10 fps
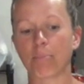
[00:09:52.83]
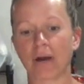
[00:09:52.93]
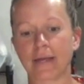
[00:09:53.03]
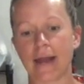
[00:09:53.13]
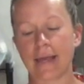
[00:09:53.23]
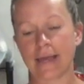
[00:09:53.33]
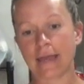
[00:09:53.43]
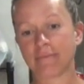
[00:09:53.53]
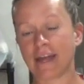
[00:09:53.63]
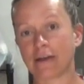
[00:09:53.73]
But I
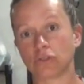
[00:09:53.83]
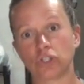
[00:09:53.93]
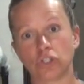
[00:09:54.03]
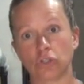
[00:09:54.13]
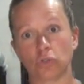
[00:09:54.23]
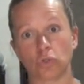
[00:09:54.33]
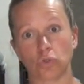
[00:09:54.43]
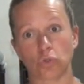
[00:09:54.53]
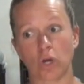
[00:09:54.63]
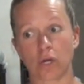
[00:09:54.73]
came down
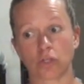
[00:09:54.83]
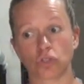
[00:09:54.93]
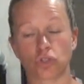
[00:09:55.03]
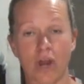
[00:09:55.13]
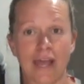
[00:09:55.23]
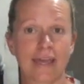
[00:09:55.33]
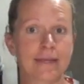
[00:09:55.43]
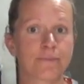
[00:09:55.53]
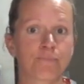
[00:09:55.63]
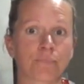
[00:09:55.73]
to
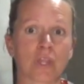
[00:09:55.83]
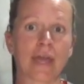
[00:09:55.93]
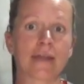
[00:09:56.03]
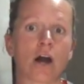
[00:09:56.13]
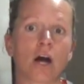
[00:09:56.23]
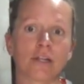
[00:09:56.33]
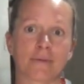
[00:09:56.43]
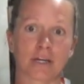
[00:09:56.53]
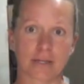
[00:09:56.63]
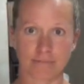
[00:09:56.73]
Dragon and All
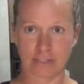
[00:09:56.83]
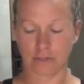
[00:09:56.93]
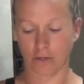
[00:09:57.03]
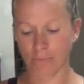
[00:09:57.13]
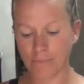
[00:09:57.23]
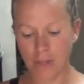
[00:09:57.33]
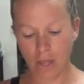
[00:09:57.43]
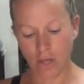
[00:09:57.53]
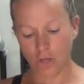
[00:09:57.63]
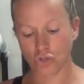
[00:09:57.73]
American Muscle.
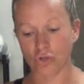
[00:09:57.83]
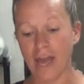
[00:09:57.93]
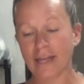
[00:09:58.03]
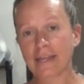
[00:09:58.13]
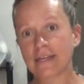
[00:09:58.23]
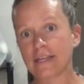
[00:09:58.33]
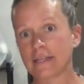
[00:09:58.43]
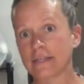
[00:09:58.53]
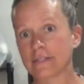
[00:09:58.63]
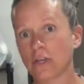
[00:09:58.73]
Dragon
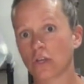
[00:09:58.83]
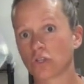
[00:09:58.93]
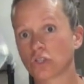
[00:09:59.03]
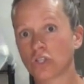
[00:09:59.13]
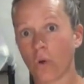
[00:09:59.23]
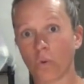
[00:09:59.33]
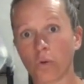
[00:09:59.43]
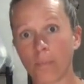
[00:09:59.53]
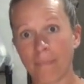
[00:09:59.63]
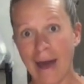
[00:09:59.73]
is
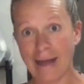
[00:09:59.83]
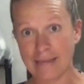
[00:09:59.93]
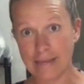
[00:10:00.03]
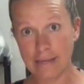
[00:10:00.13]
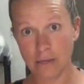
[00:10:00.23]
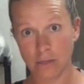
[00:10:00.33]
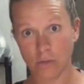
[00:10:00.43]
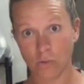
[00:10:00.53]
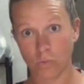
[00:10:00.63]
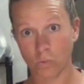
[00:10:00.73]
total body
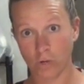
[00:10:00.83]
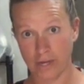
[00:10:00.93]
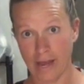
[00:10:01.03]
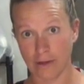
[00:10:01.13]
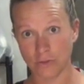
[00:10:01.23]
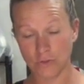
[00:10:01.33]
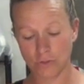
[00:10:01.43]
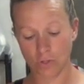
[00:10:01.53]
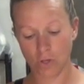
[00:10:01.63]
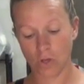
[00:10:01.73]

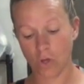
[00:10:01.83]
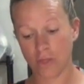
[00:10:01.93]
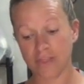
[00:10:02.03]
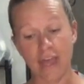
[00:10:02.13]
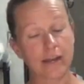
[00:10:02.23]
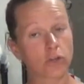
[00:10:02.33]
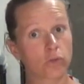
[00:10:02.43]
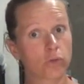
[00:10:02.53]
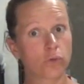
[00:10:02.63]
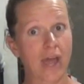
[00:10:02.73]
workouts that
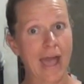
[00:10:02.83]
include